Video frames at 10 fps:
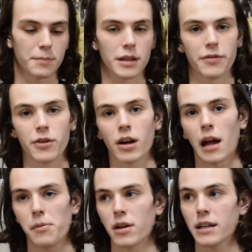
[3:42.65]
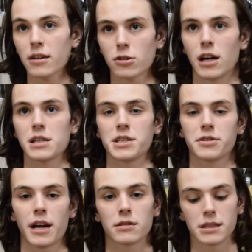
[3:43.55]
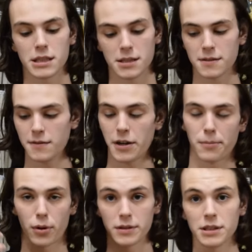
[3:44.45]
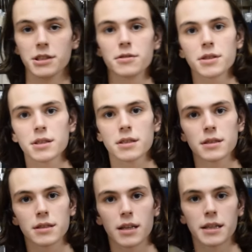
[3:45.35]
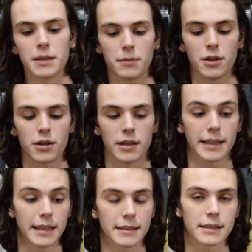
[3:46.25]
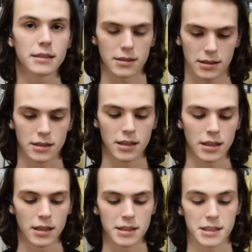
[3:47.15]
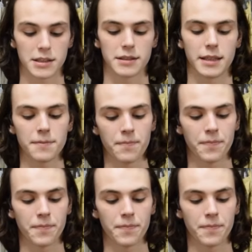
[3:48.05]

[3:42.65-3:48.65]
but if you are camping on a grassy ground, it is very important to use to keep your heat sealed in.